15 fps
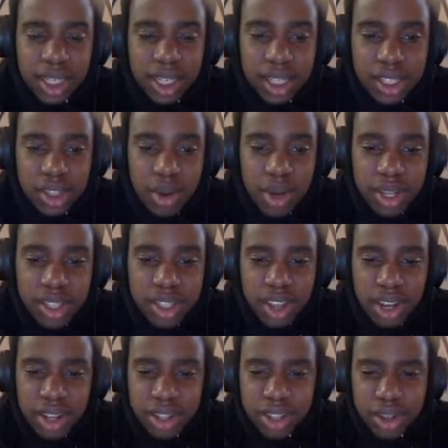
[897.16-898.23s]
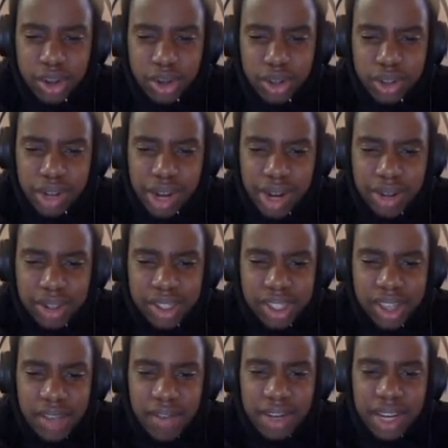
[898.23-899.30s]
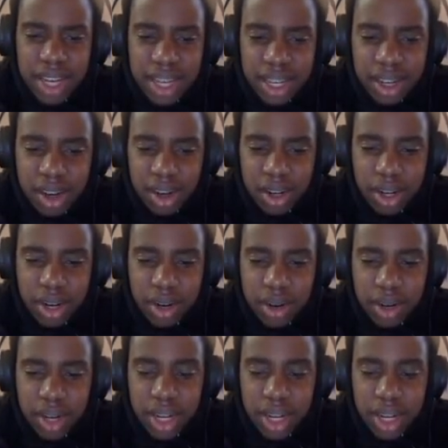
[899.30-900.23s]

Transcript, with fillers: So Gonzaga scores around 70, or no,